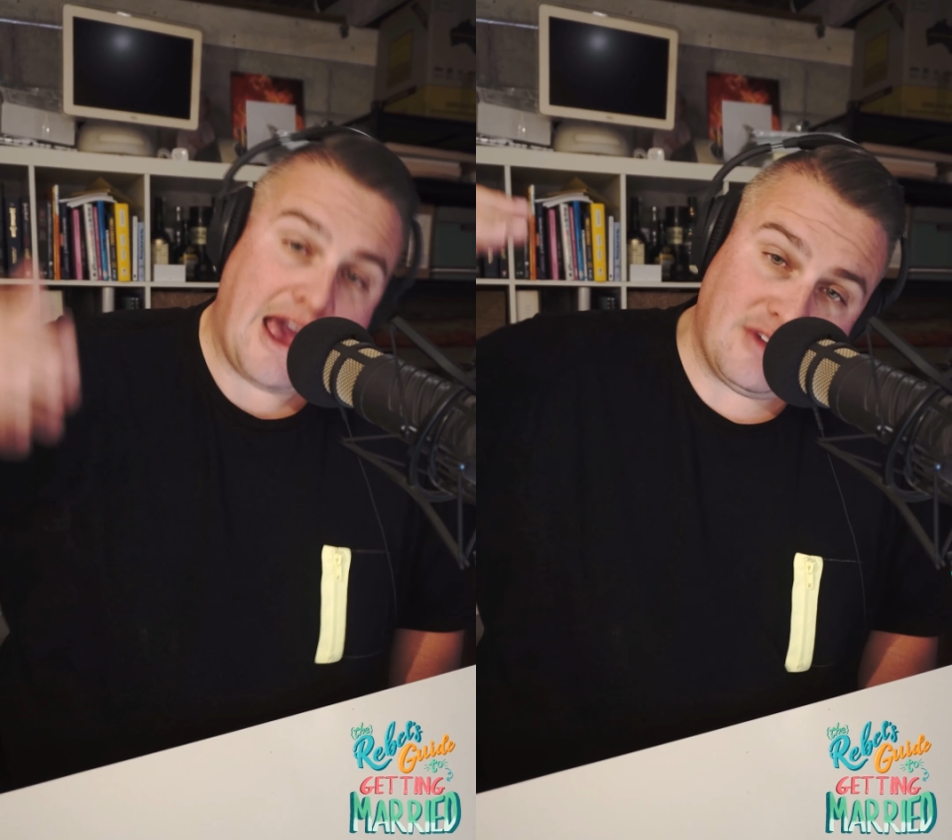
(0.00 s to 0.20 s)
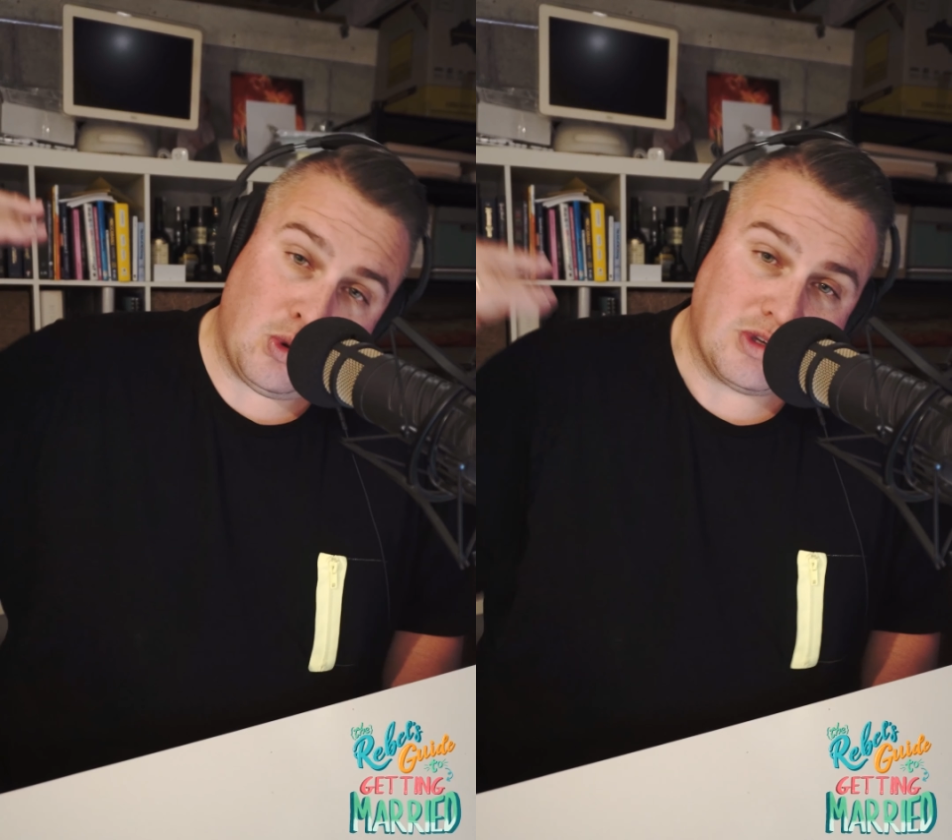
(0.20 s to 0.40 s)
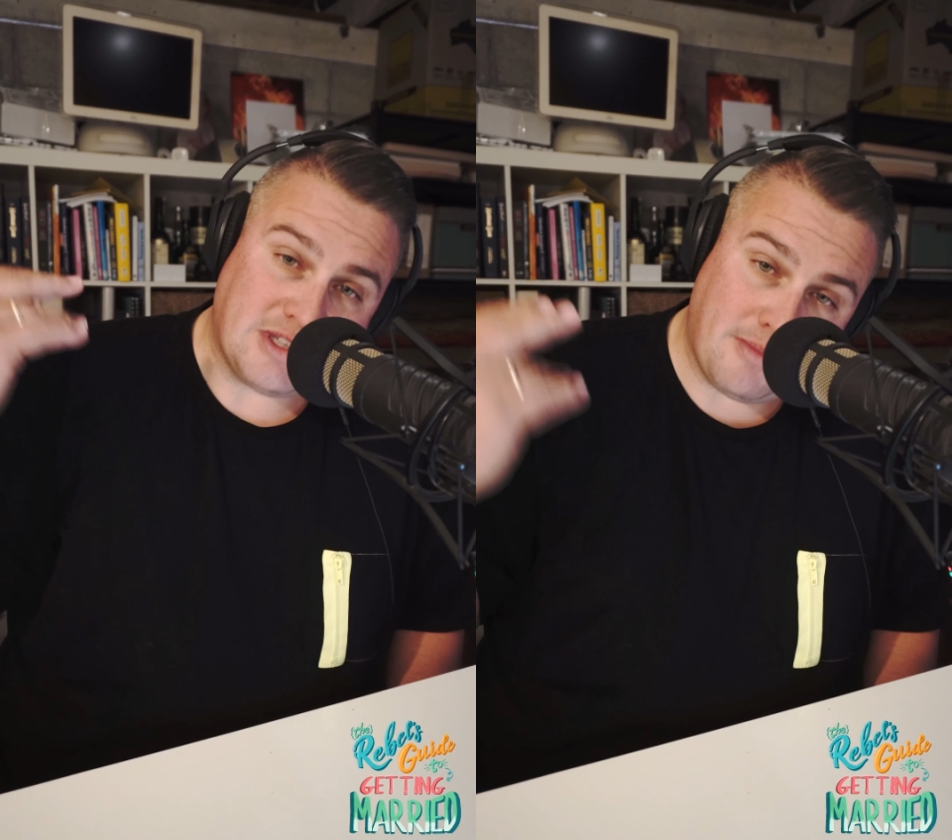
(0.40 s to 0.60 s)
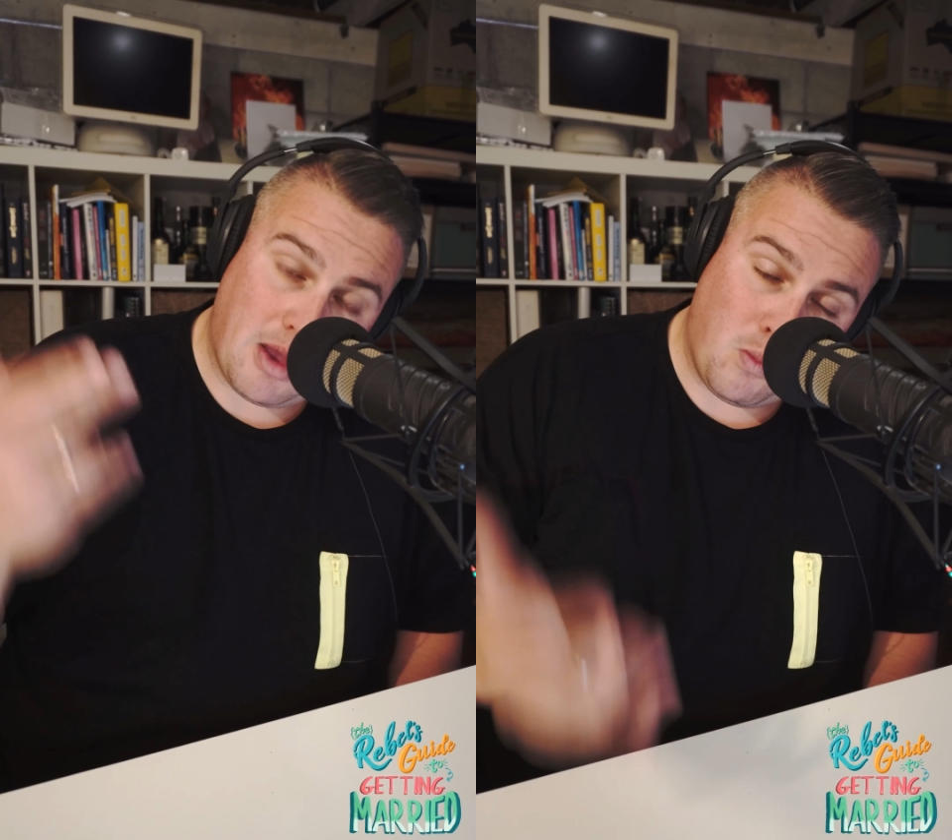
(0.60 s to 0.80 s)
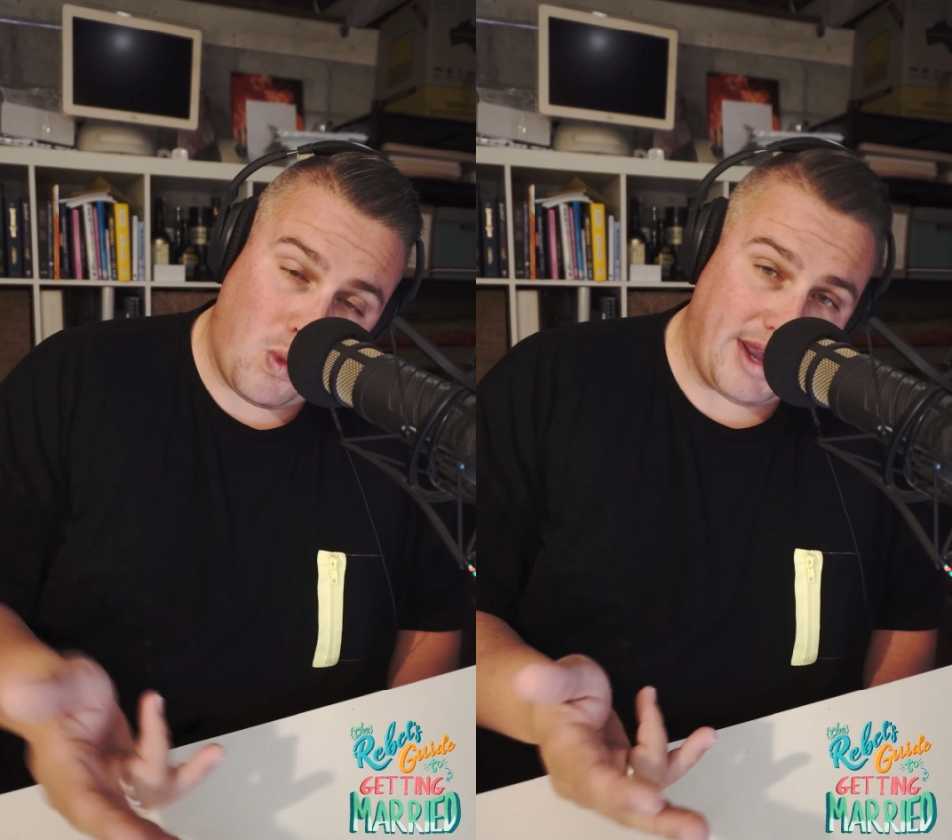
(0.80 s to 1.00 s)
Have an awesome
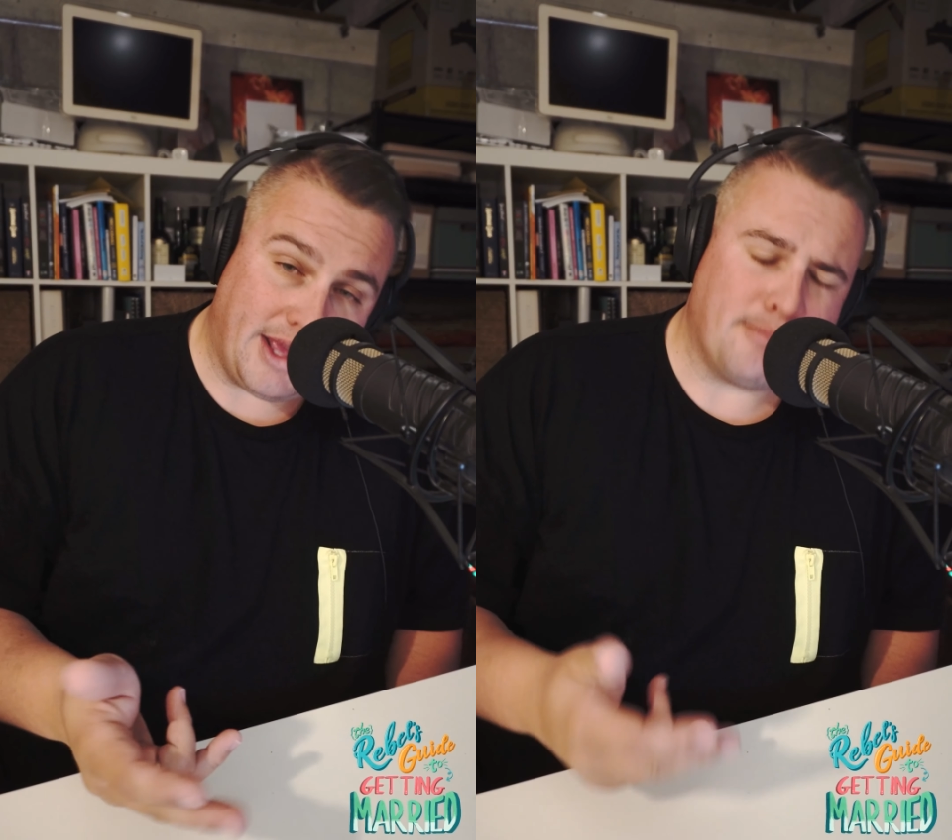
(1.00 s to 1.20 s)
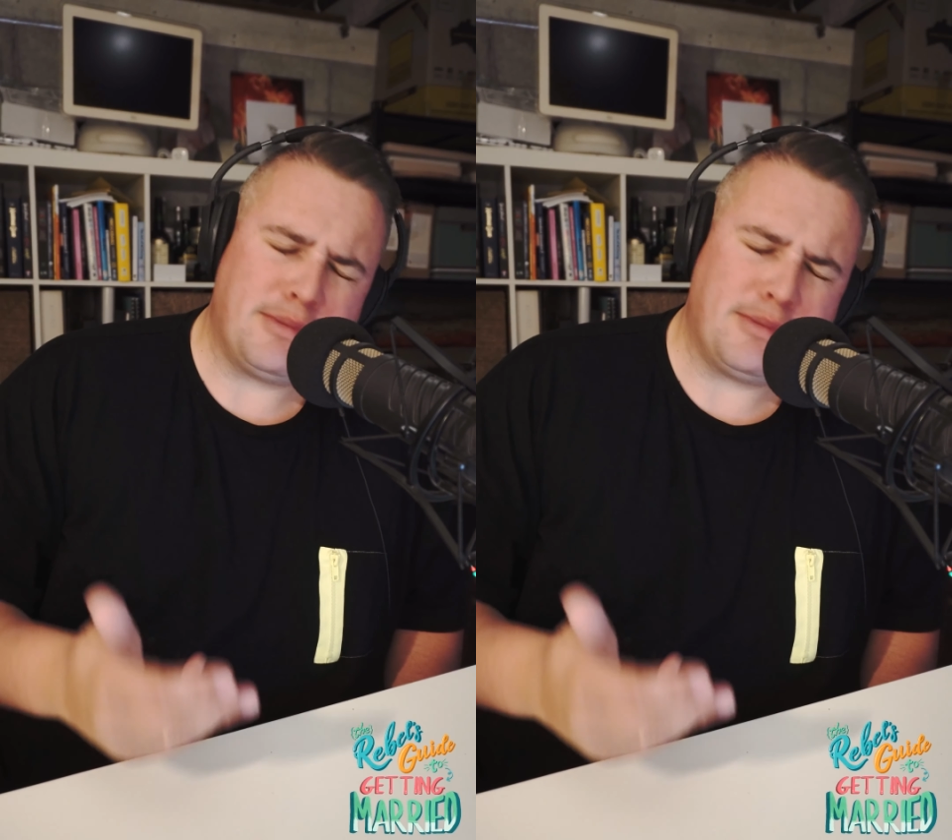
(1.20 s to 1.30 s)
wedding.